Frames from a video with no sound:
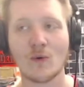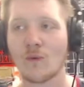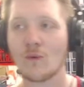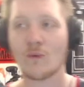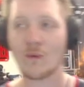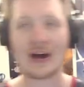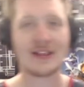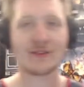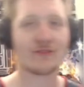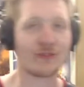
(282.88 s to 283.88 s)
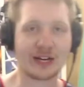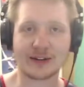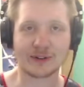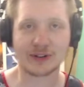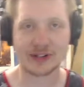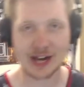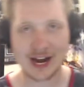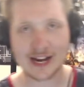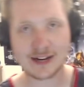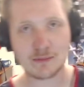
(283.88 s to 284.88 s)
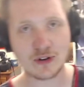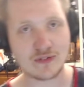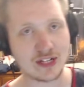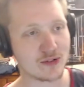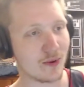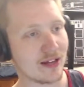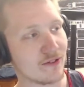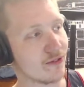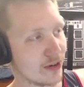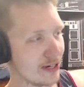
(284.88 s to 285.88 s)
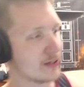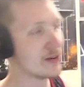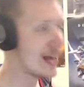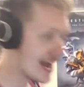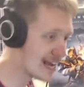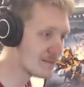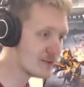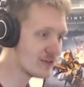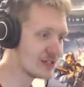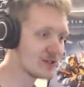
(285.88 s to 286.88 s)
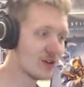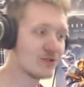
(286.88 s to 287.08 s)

why the frick are there nine movies? Why the frick are there eight movies?